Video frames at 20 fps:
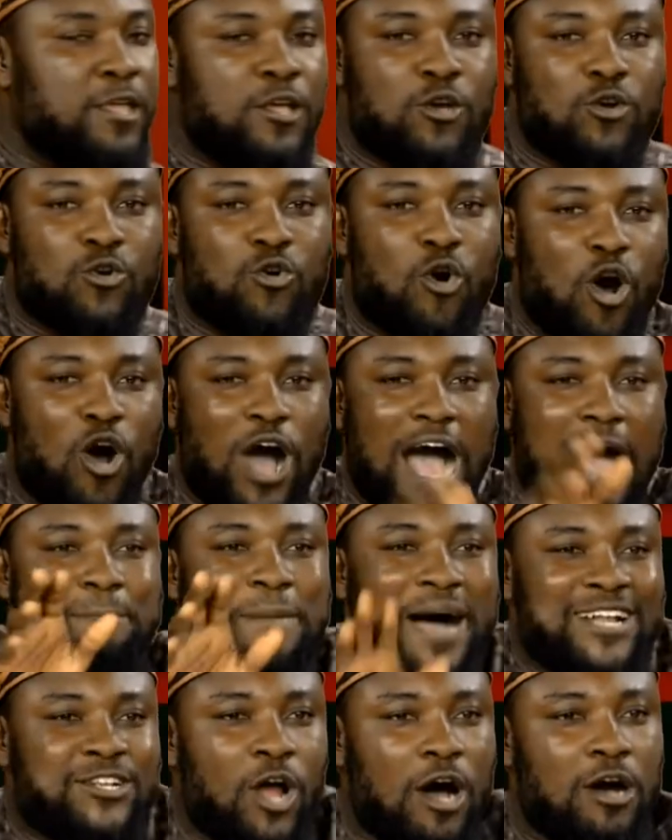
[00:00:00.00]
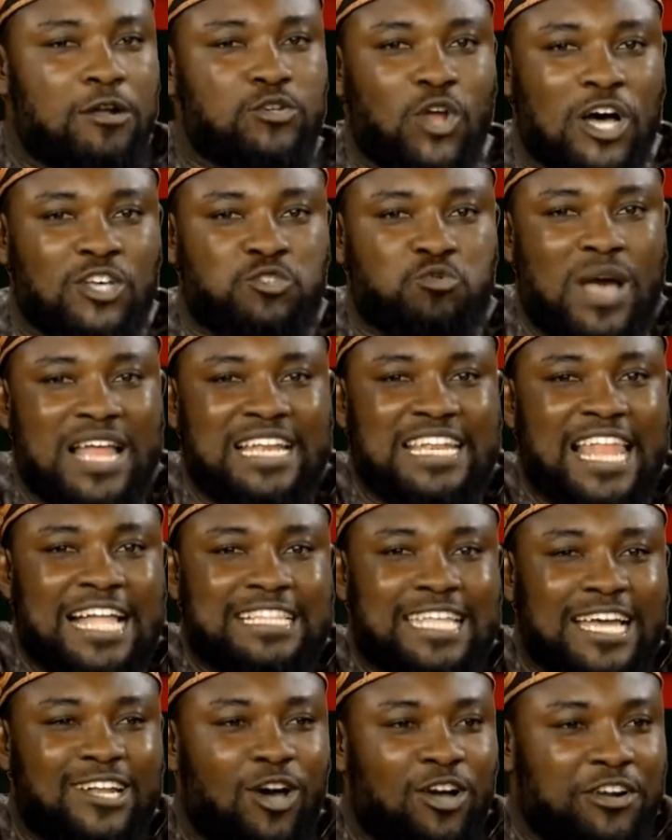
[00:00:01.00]
go abandon those who
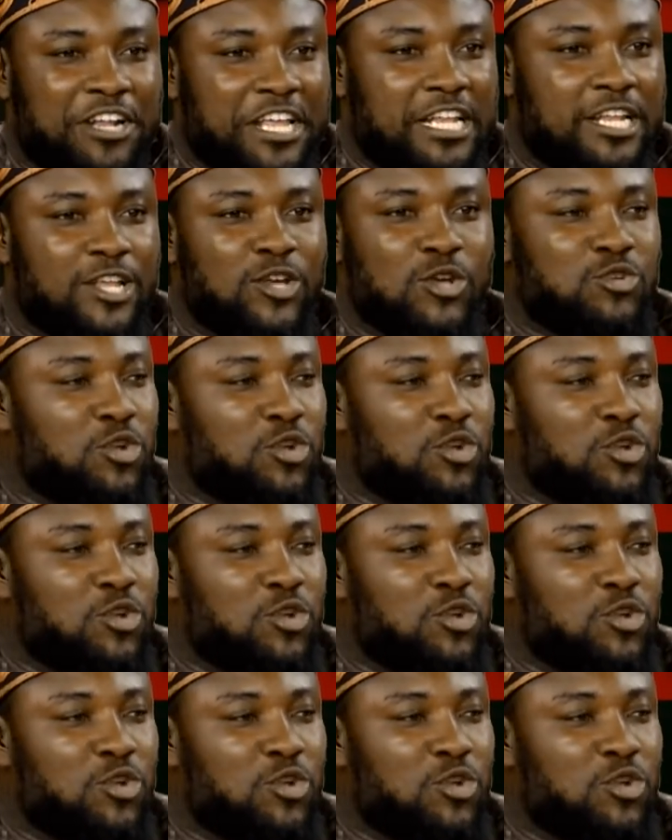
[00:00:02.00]
learn tailoring,